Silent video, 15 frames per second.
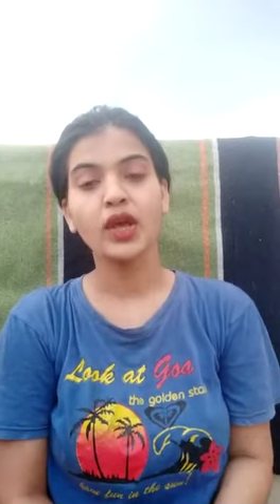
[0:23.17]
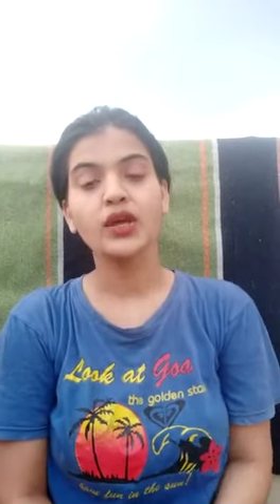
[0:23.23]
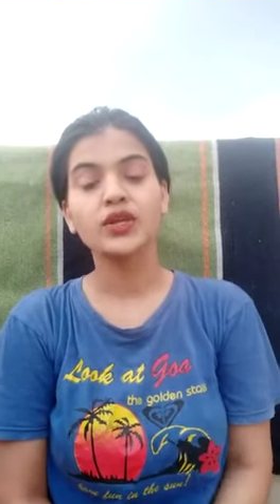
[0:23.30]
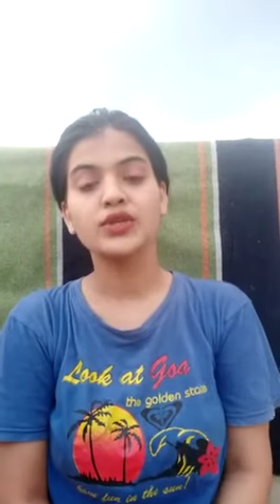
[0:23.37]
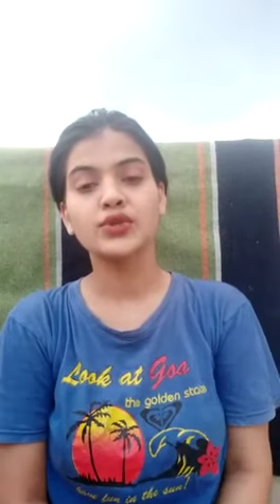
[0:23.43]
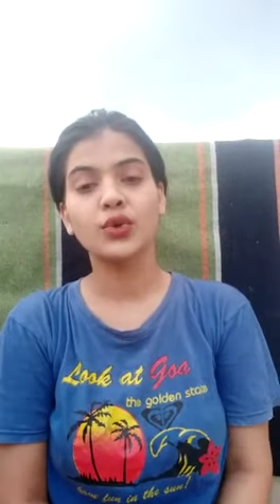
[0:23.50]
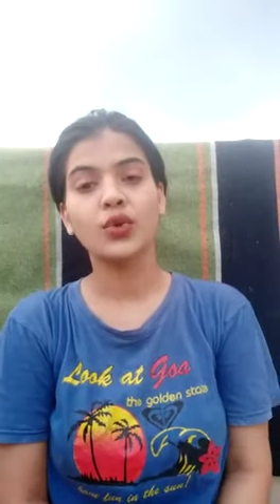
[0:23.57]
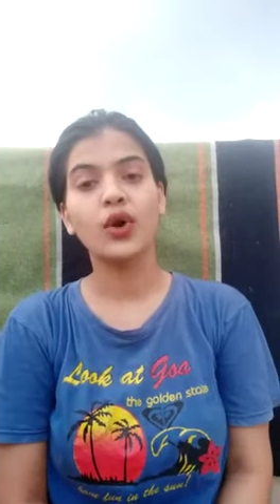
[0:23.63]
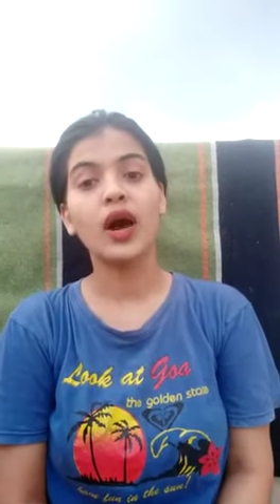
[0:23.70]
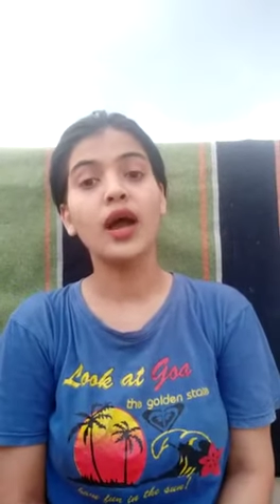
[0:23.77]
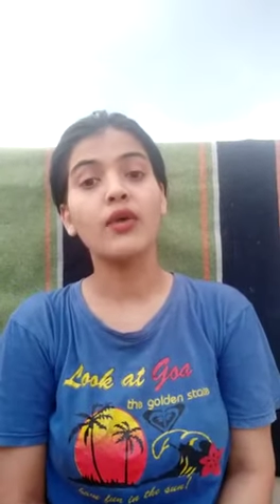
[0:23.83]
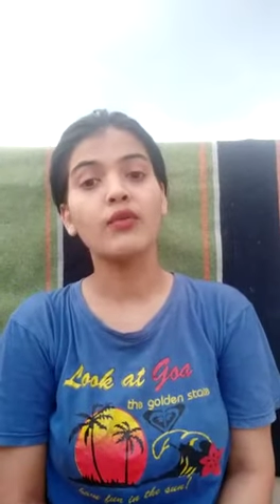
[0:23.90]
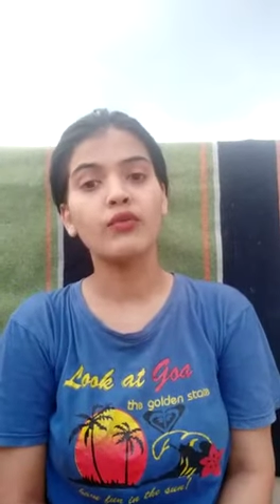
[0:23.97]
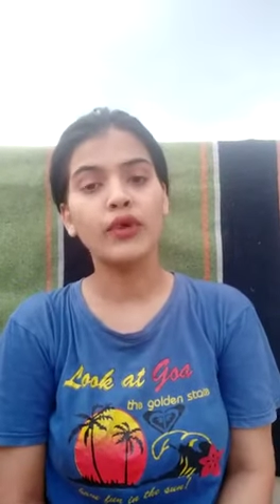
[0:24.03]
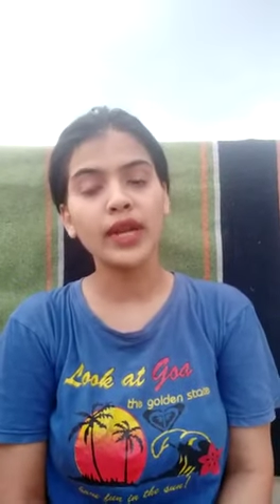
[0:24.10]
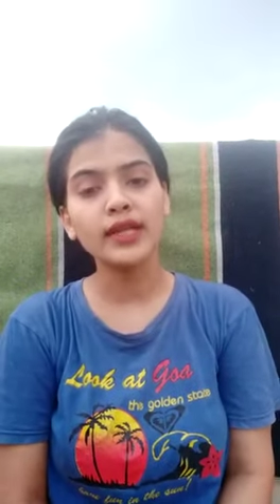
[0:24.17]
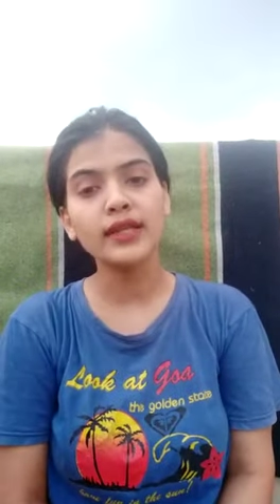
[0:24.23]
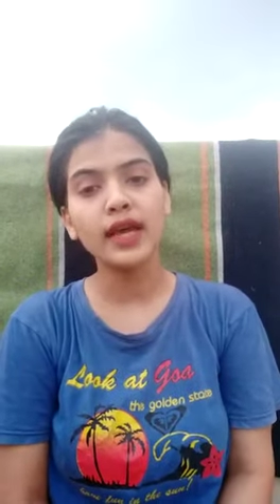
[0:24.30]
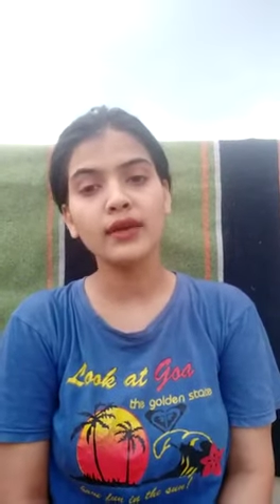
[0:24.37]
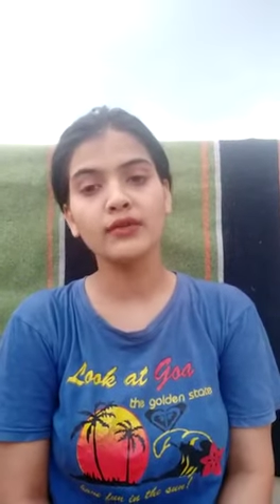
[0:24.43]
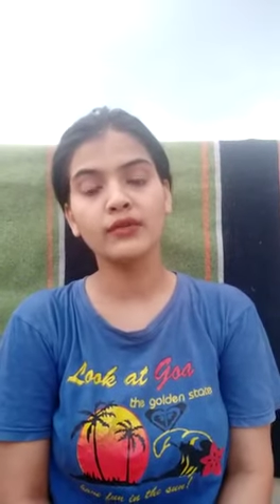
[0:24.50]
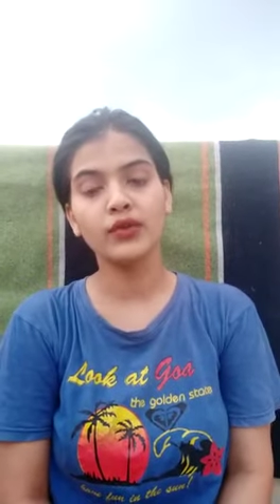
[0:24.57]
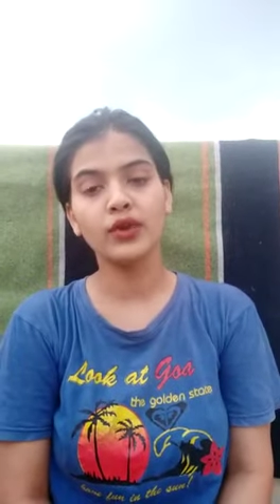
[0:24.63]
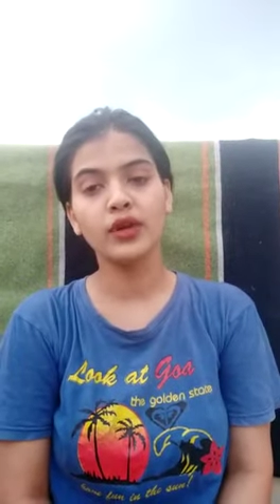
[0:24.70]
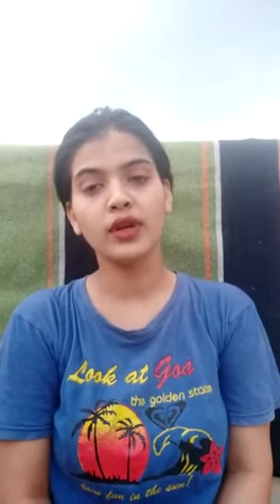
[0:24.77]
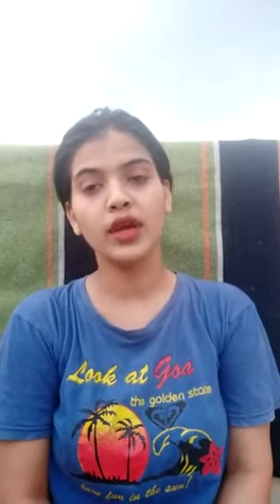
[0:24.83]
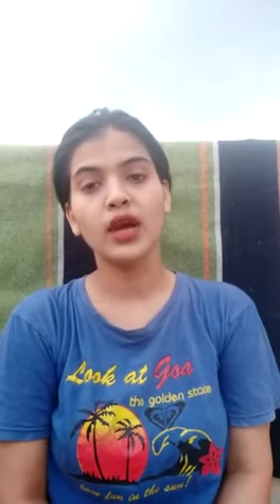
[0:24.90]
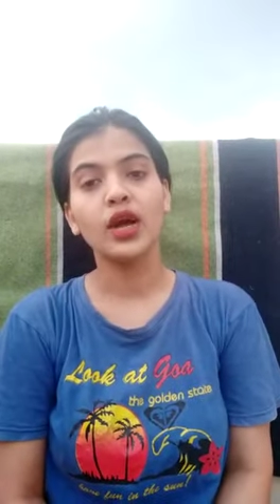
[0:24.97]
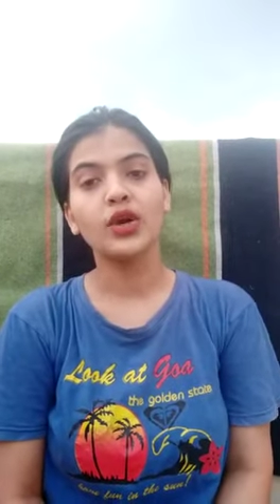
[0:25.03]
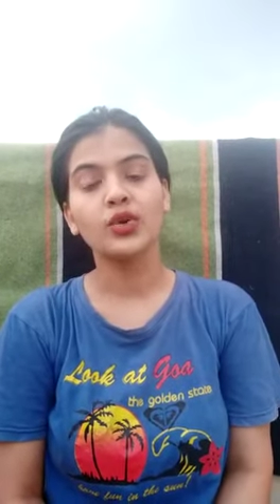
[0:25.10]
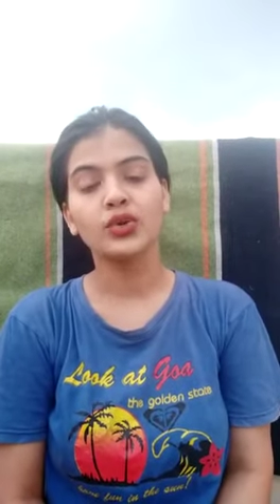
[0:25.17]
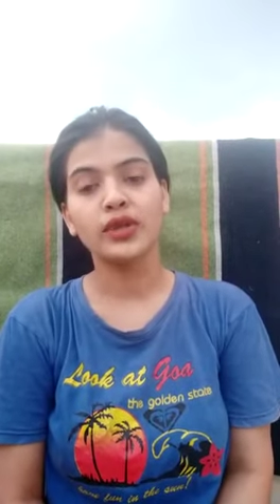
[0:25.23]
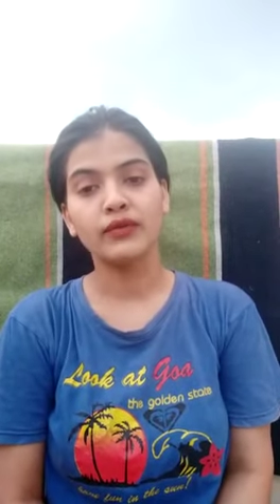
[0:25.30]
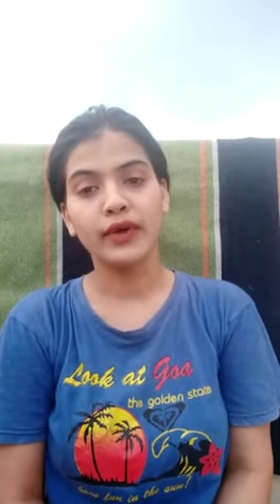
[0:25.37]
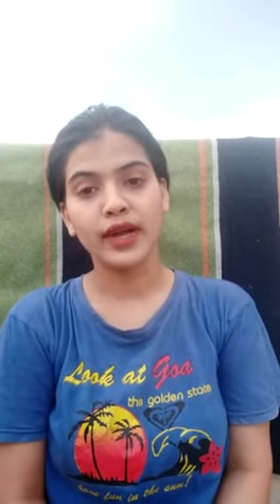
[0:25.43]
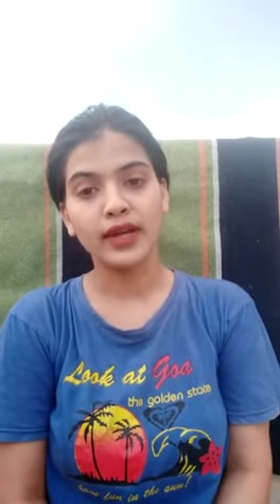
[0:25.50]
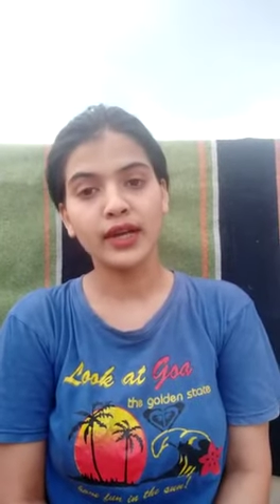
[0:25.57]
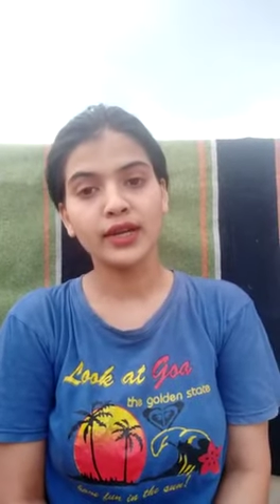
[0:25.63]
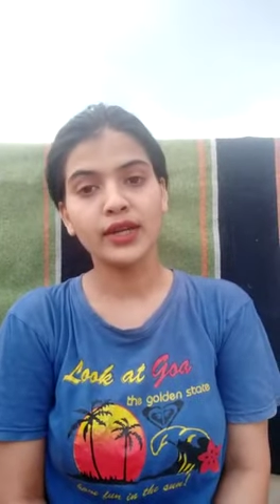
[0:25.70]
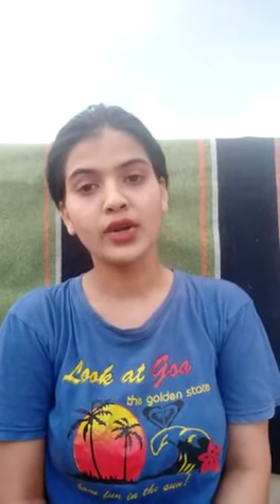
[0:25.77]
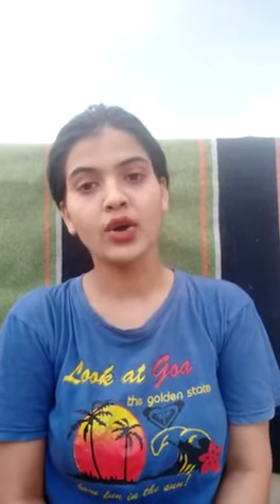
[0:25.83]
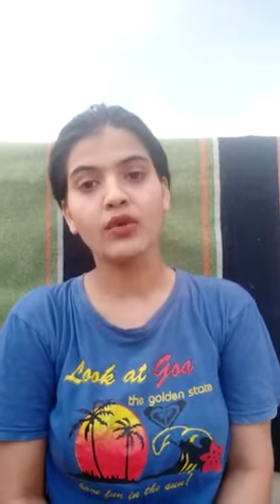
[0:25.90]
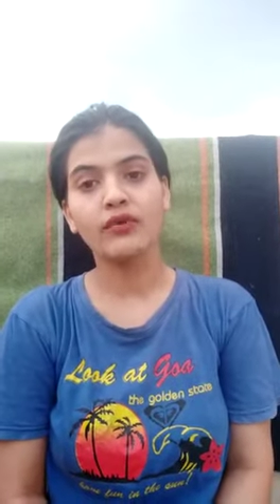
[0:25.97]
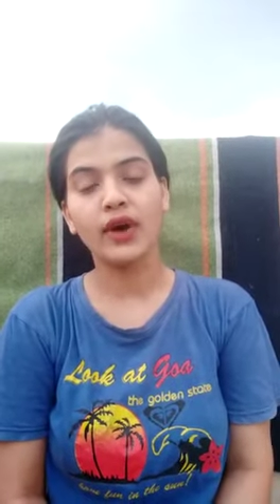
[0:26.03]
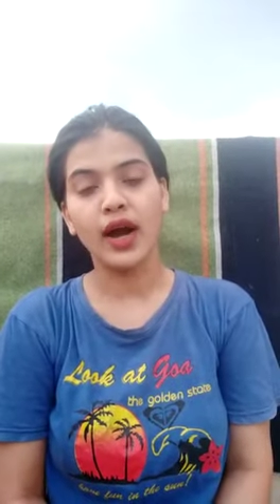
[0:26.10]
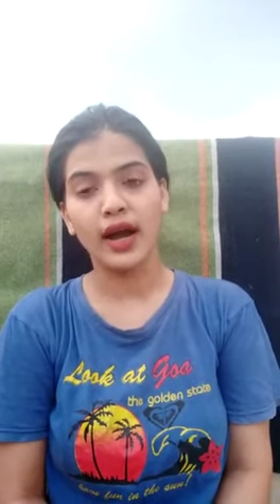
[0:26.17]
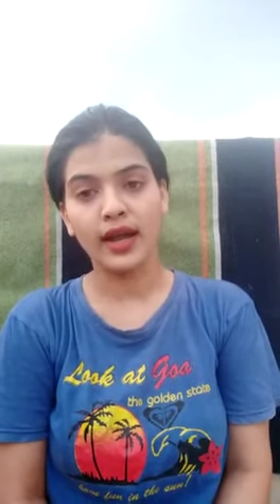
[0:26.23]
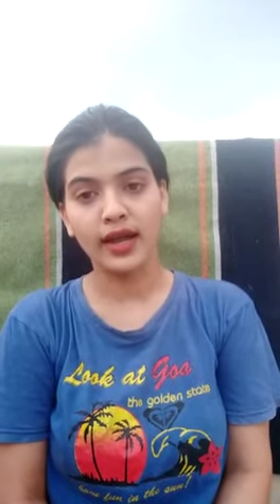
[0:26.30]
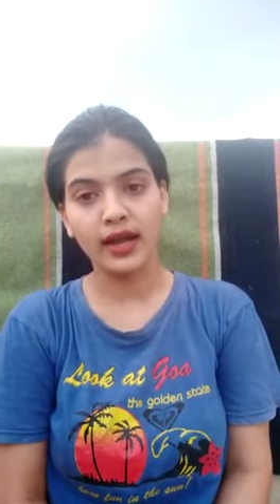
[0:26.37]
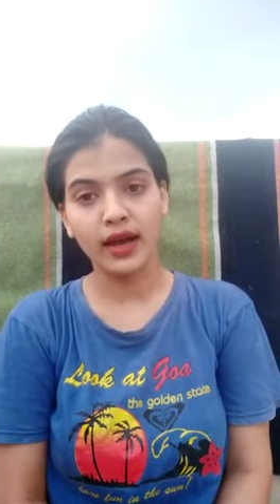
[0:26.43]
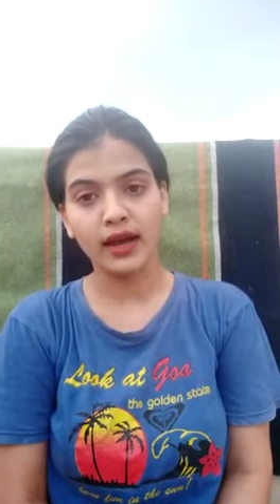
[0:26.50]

So I am very thankful to the faculty of I A